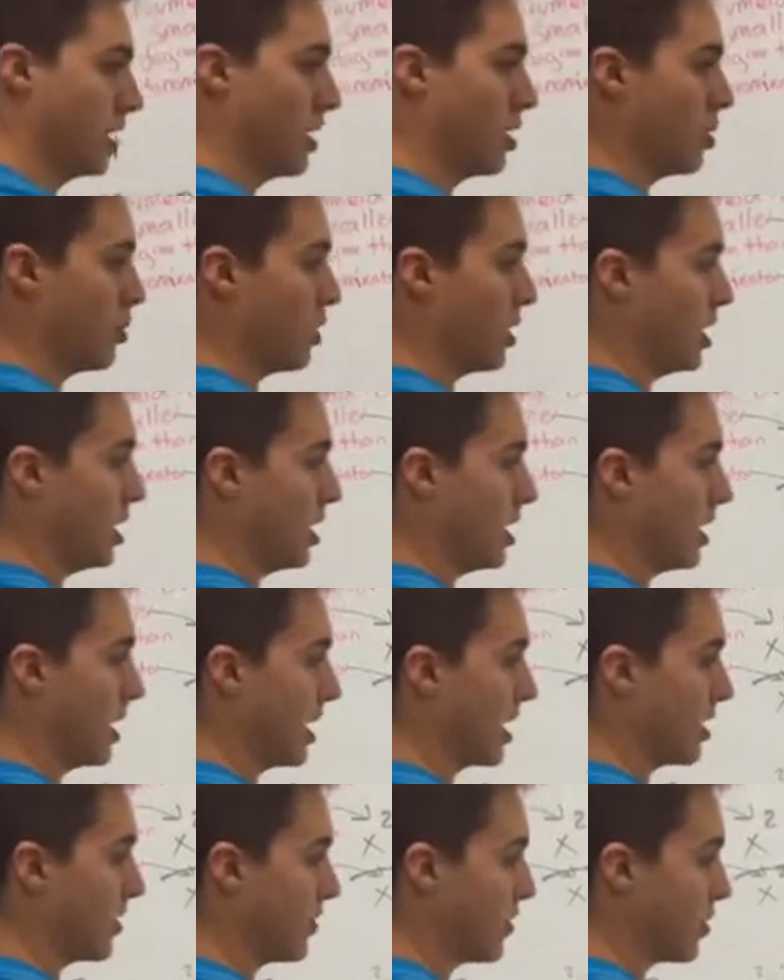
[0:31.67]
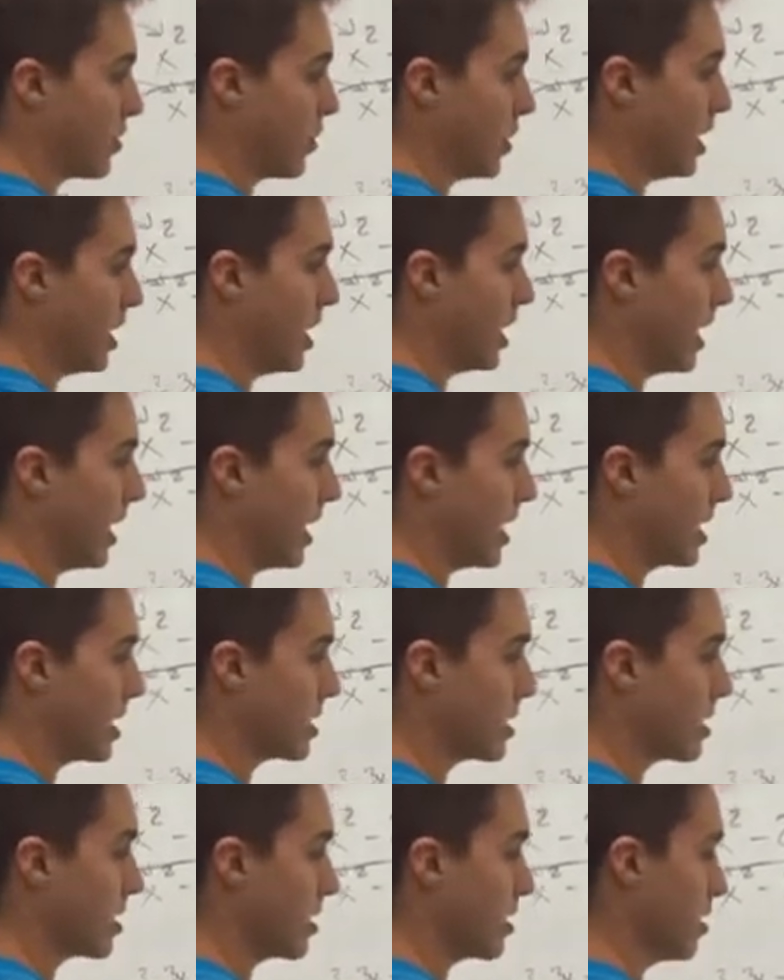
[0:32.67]
it'll be negative
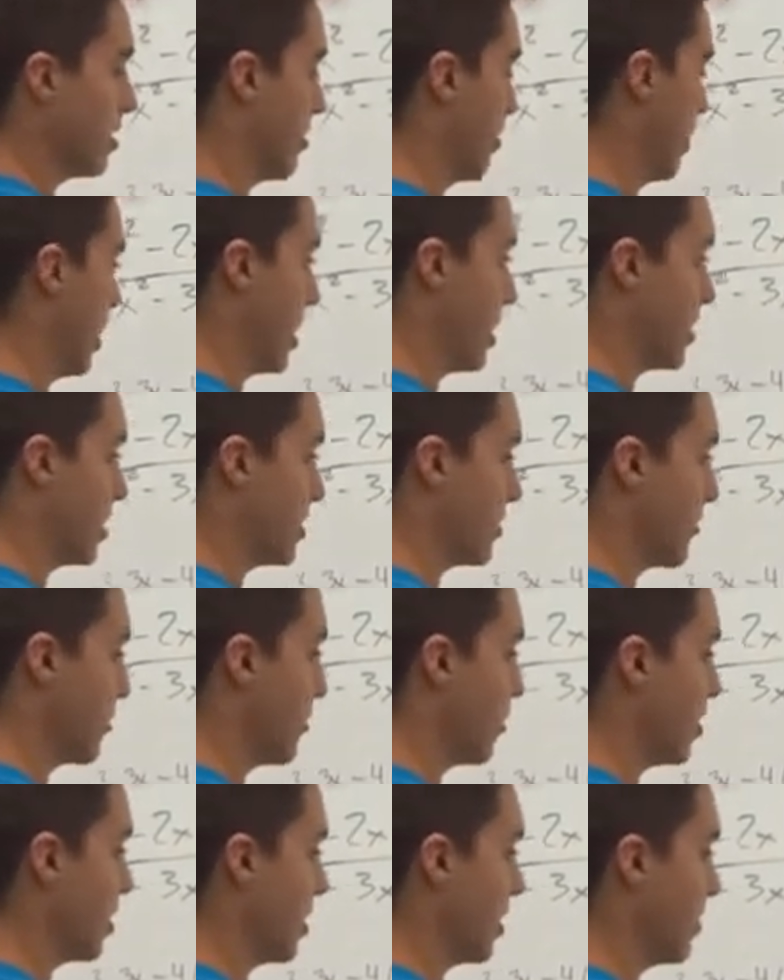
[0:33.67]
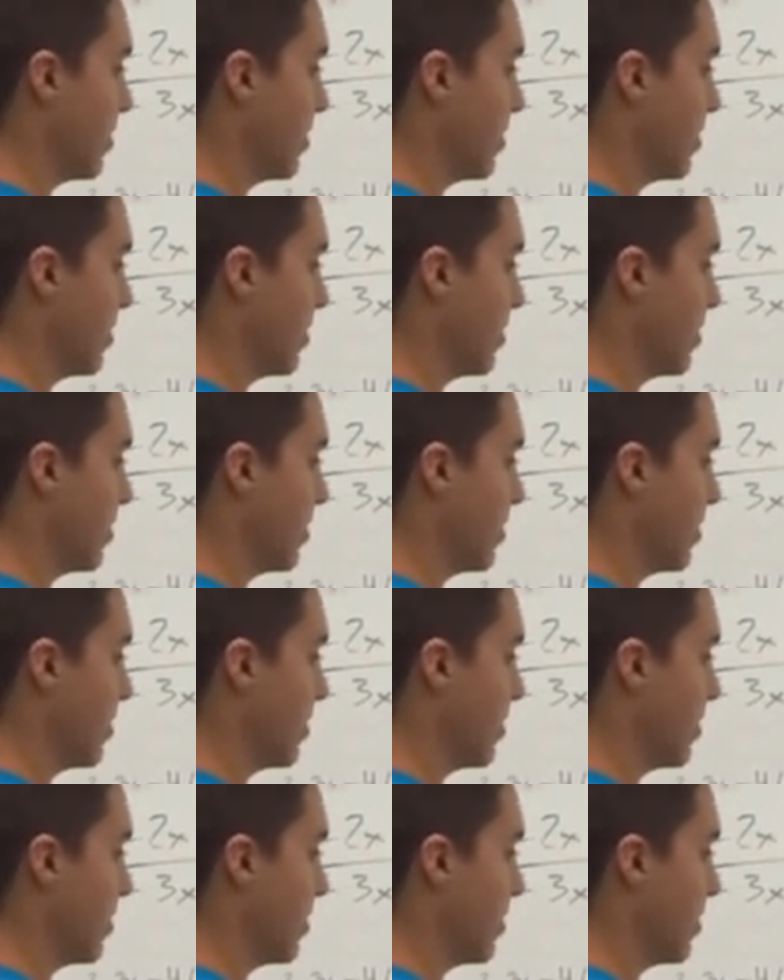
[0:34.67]
3x minus 40.